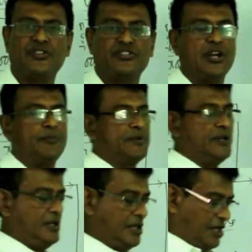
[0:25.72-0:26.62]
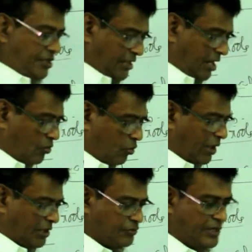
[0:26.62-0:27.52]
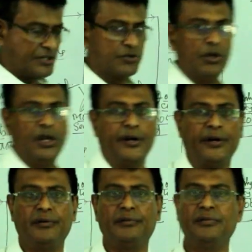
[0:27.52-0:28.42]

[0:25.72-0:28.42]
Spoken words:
the chapter. Now what we have to learn?